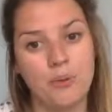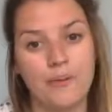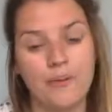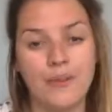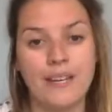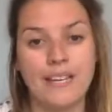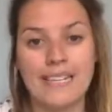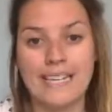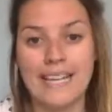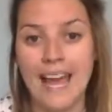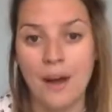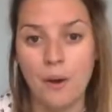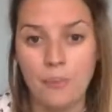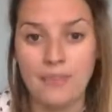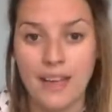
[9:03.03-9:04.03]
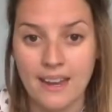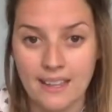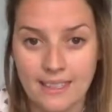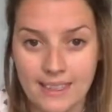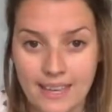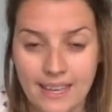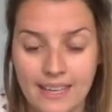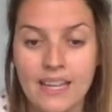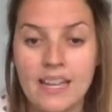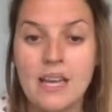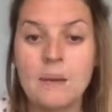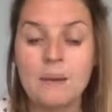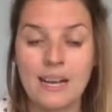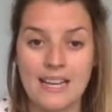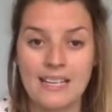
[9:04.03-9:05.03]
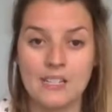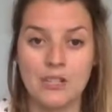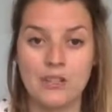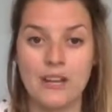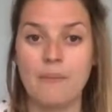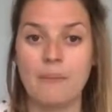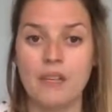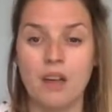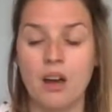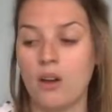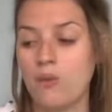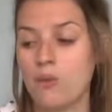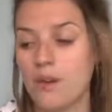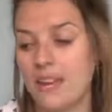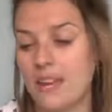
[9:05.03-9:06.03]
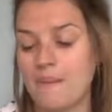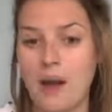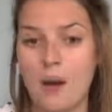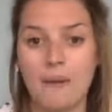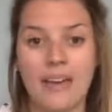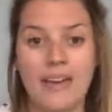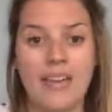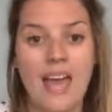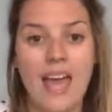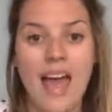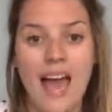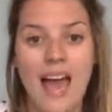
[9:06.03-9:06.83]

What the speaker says: If you need any help with anything, please do let me know, email me,